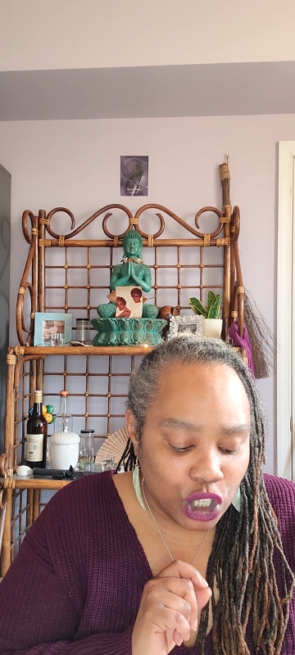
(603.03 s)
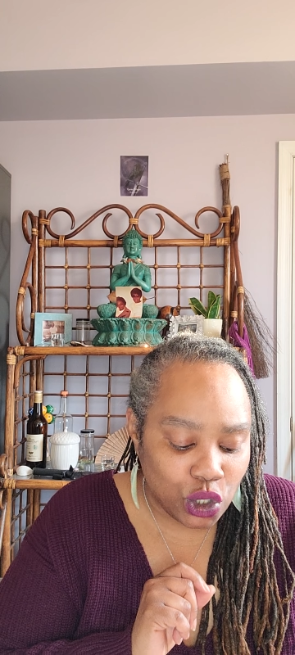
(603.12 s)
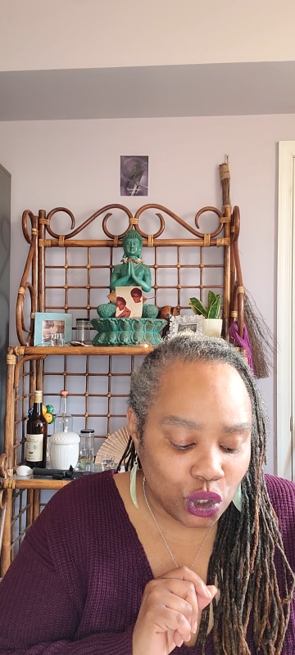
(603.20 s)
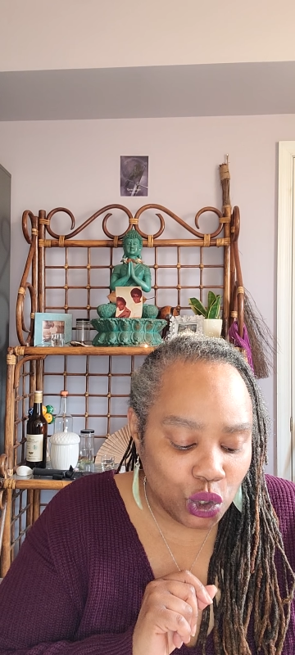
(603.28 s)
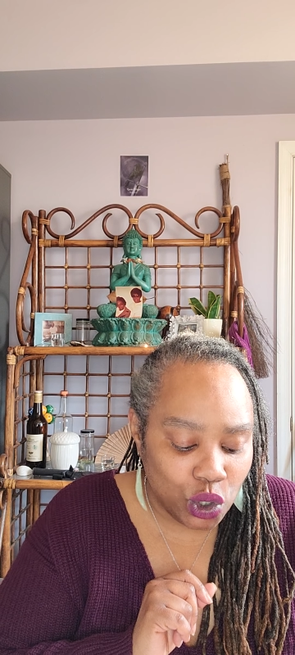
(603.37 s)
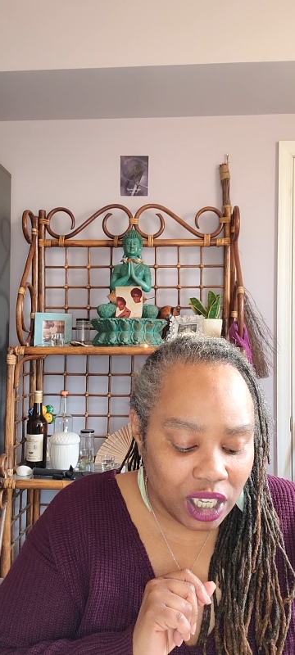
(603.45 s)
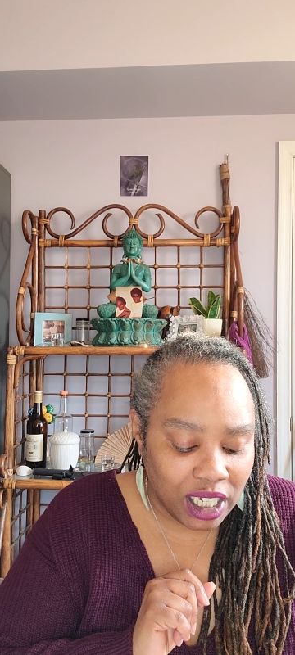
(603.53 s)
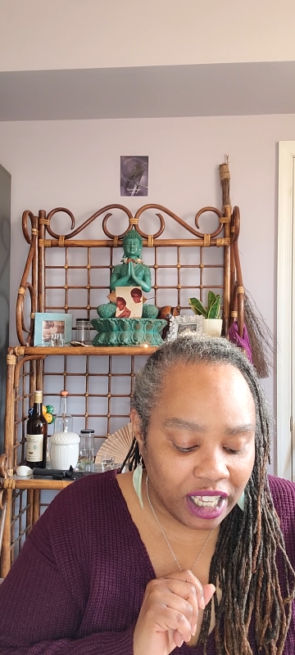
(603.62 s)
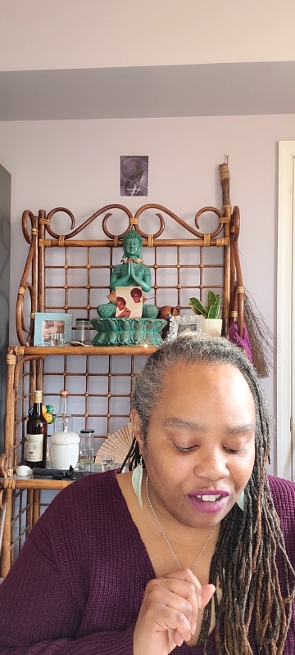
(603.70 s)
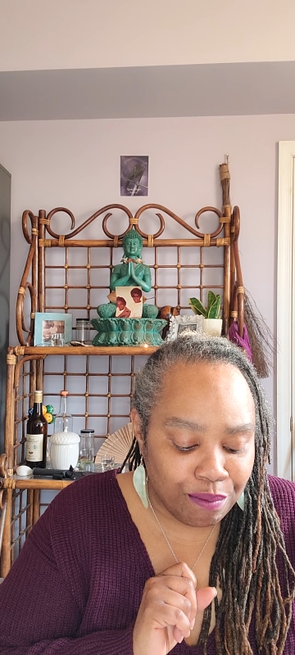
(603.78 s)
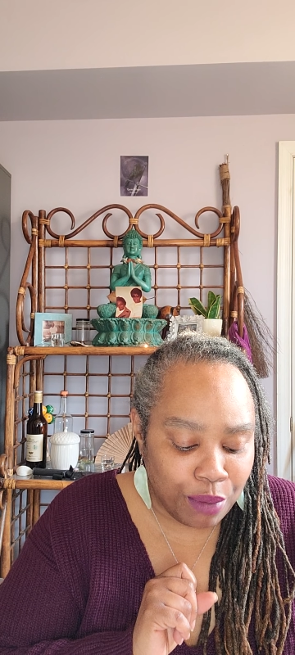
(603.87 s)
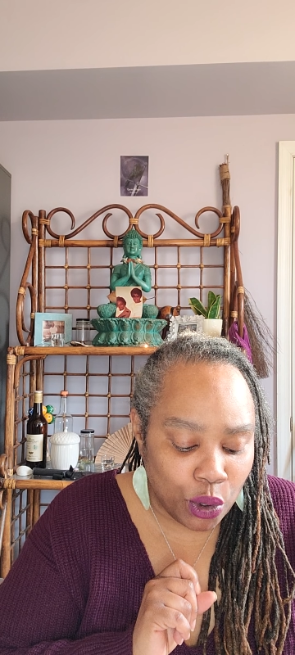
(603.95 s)
so you can
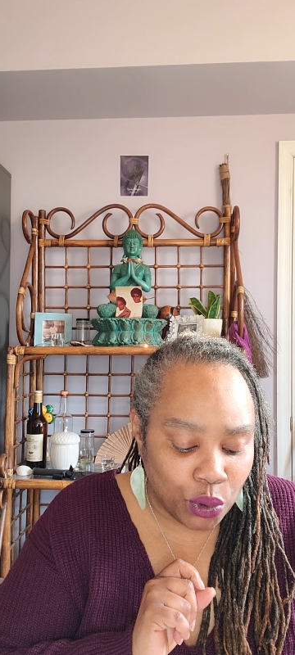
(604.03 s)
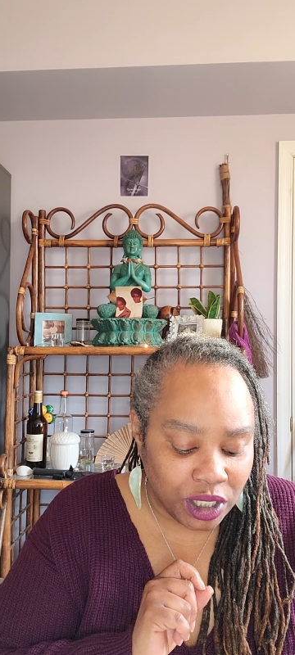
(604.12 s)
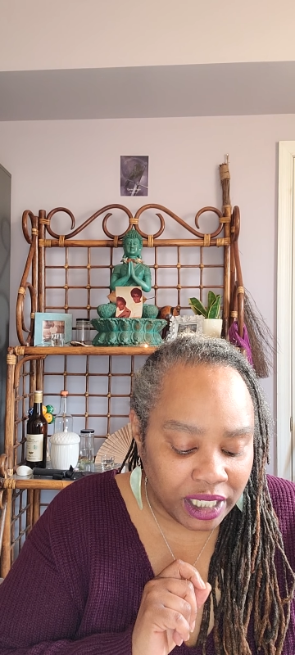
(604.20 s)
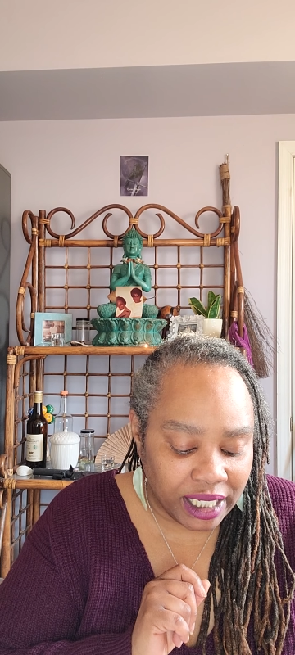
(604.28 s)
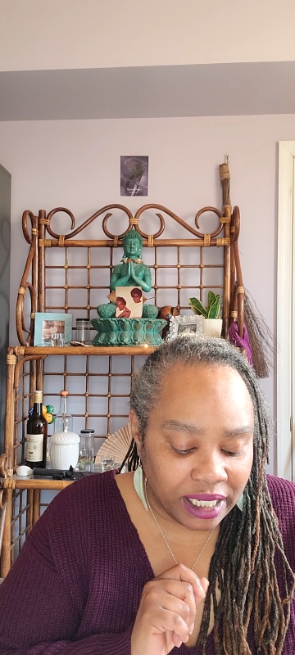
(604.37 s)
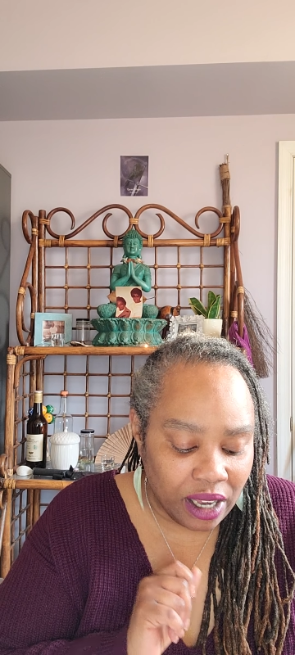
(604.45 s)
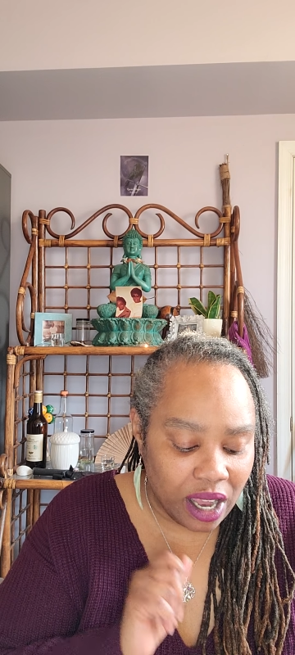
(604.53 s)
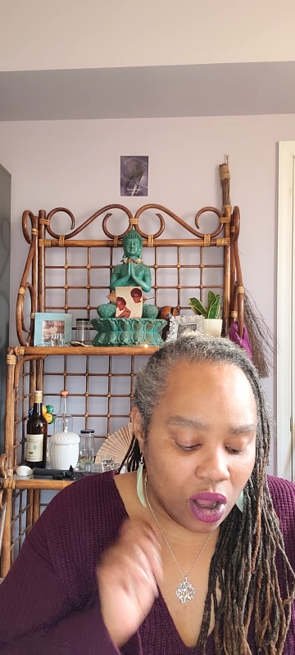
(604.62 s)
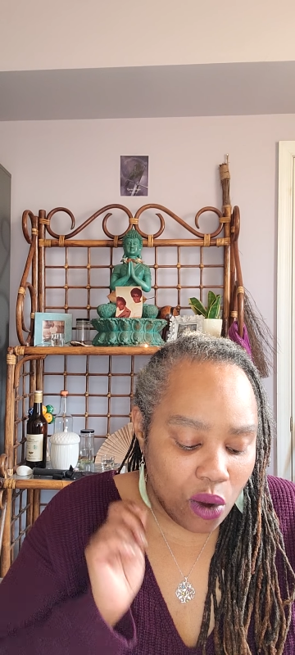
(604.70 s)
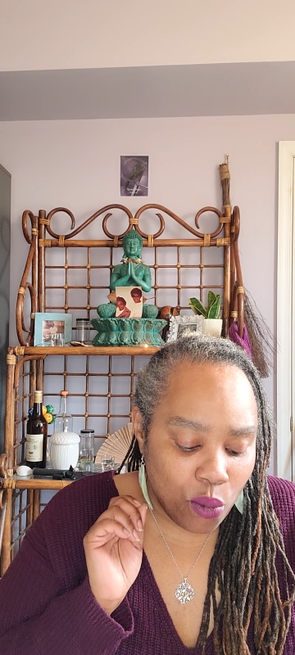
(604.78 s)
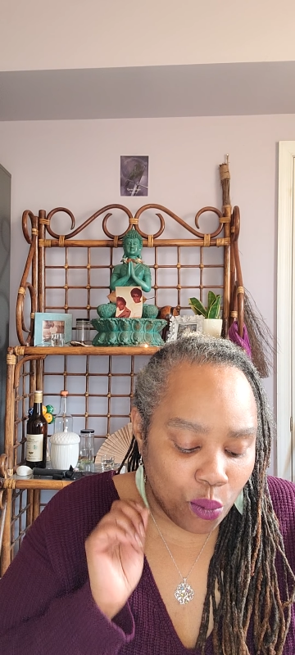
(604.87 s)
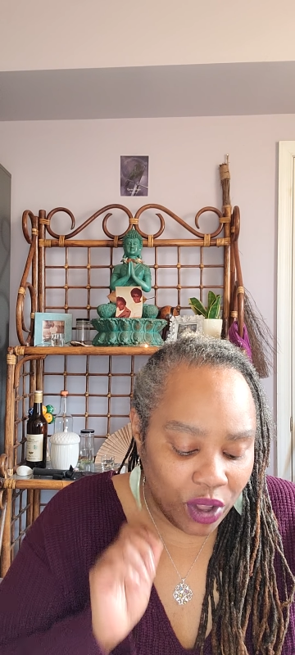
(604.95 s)
live boldly
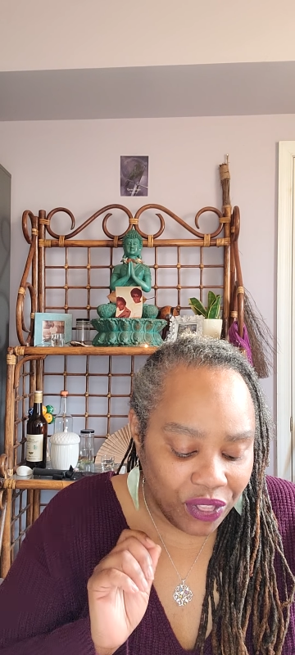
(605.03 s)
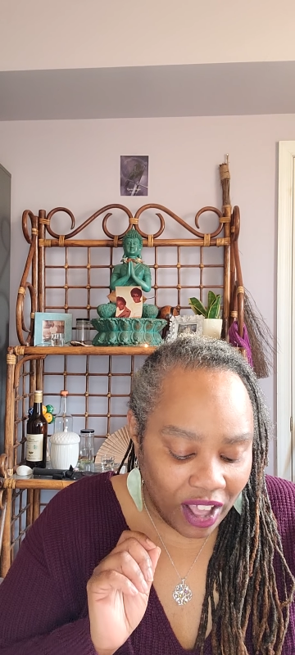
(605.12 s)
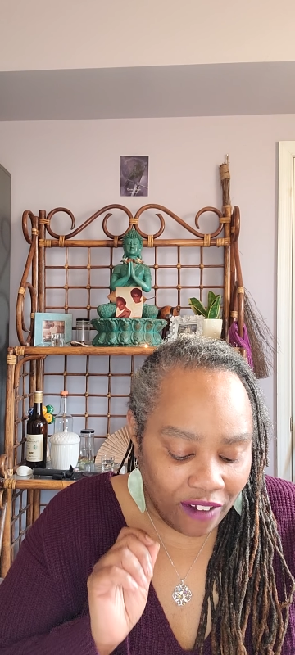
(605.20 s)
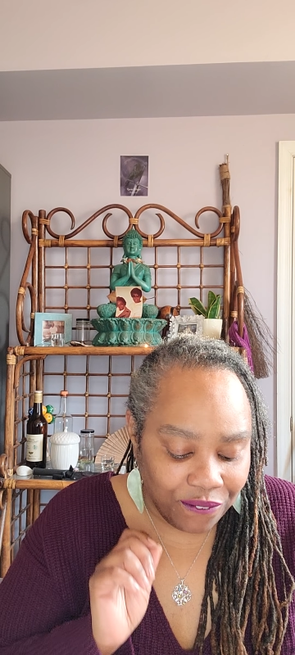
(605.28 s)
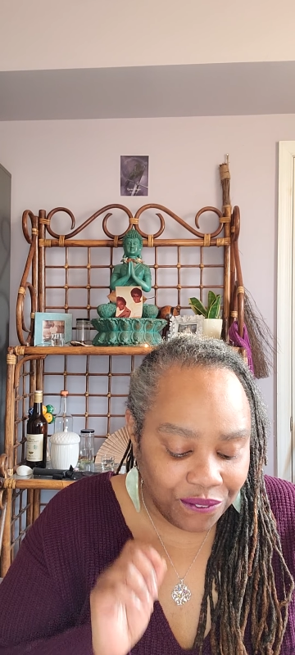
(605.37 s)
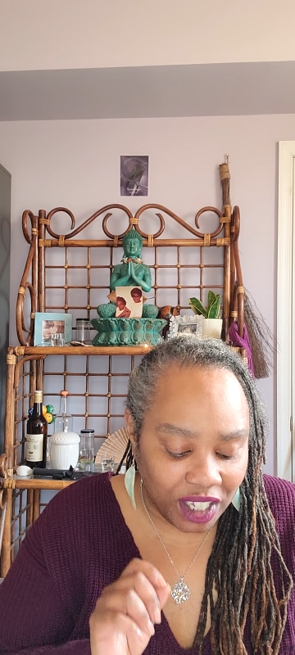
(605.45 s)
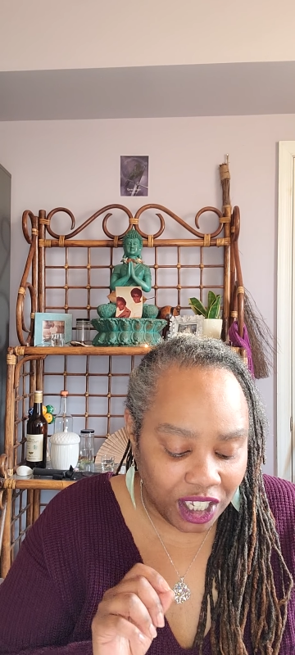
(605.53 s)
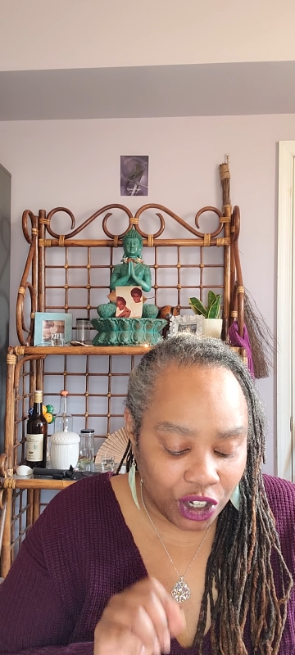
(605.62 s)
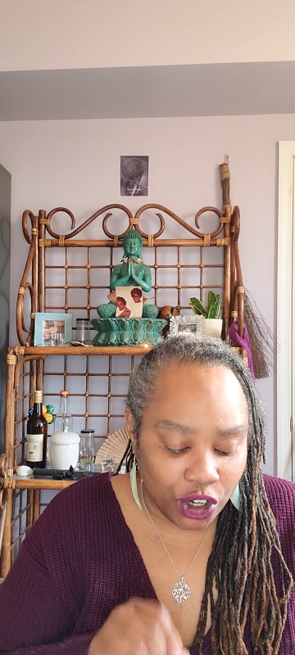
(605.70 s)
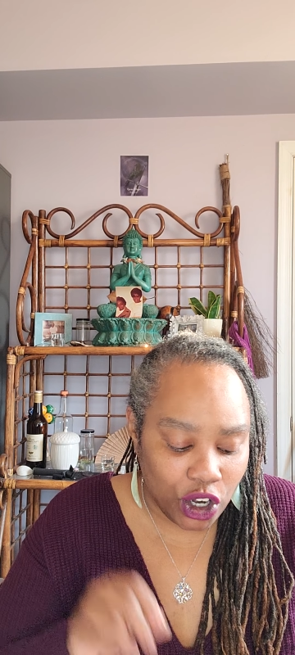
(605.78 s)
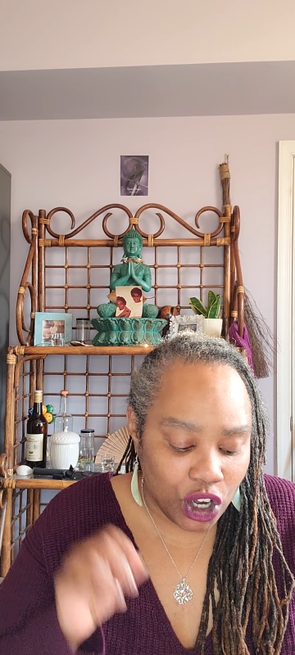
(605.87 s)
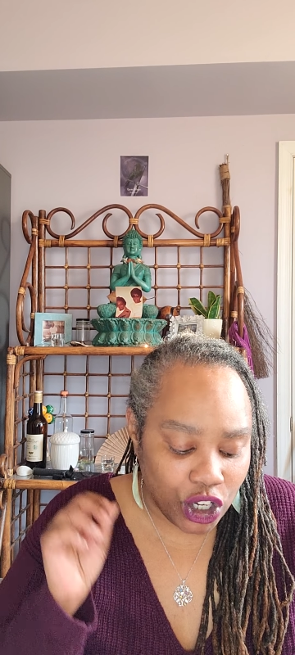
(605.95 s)
without
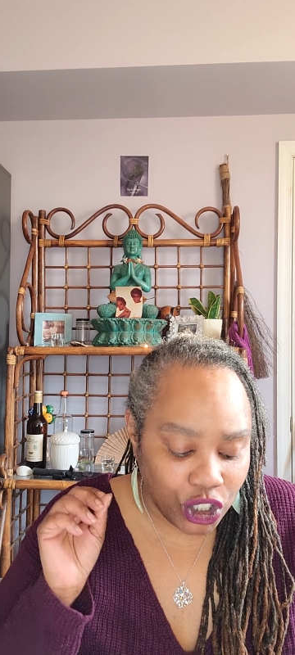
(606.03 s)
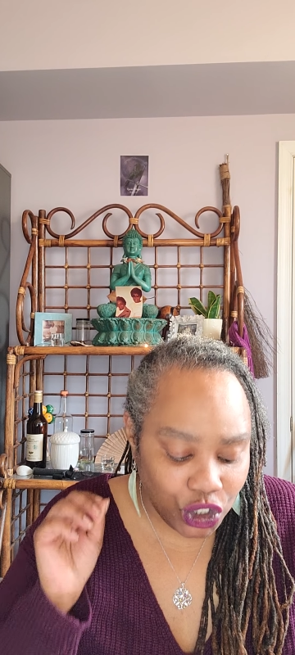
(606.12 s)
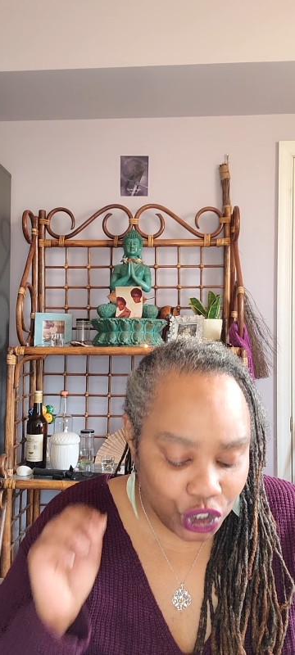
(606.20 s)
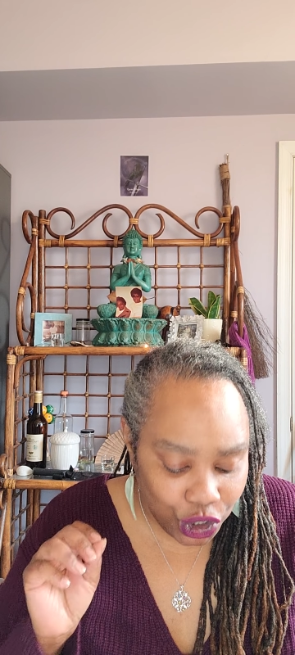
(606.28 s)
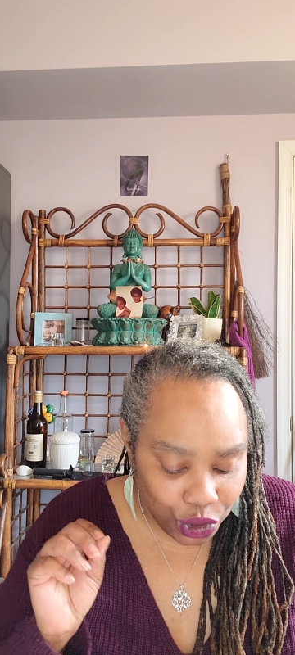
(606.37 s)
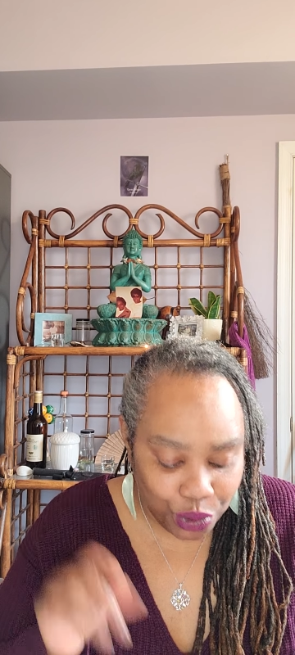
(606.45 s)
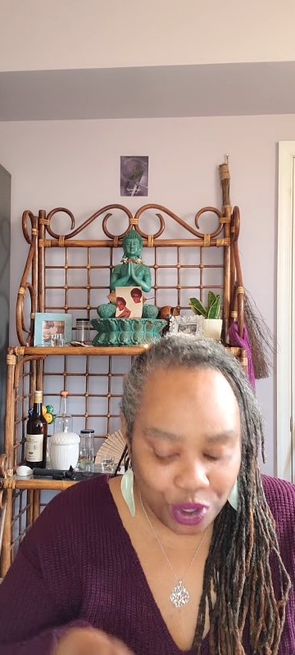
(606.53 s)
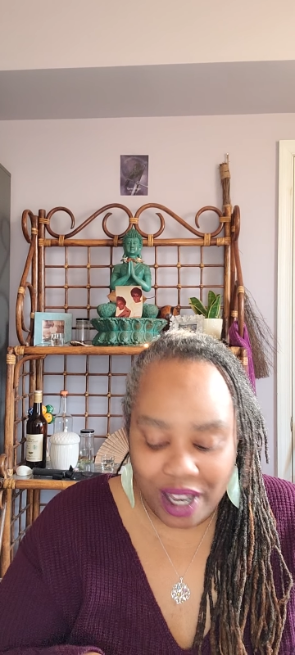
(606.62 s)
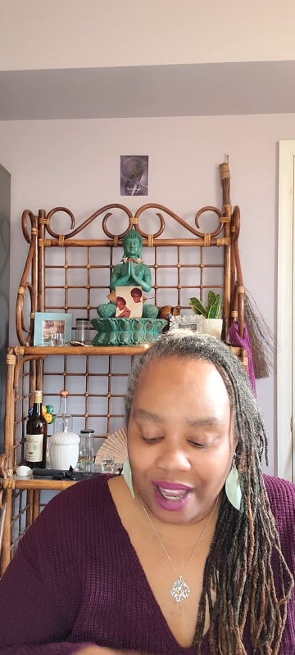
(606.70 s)
fear too.